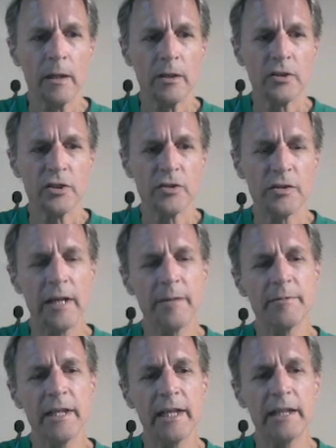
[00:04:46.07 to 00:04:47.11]
2
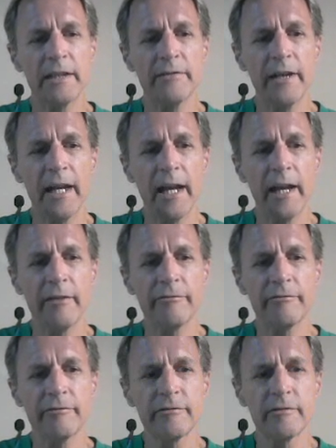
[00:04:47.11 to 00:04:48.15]
times negative
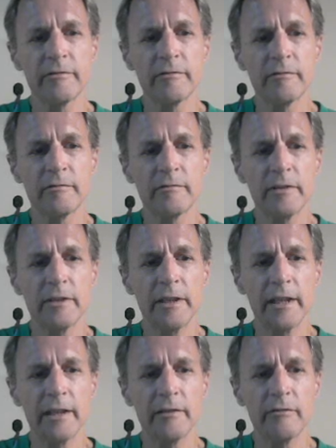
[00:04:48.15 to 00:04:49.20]
1/2,
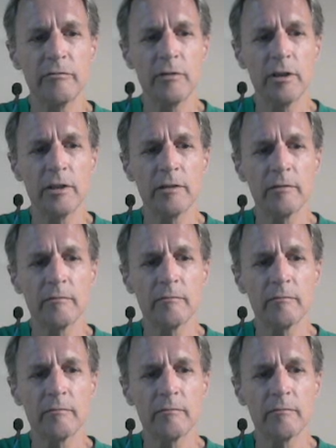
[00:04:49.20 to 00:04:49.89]
negative 1.